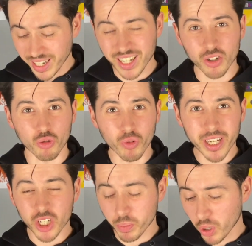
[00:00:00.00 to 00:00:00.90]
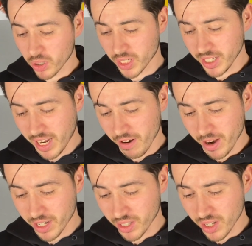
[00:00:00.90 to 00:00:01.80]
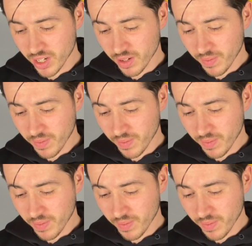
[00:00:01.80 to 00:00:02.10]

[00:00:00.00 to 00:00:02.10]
That's three sporting directors,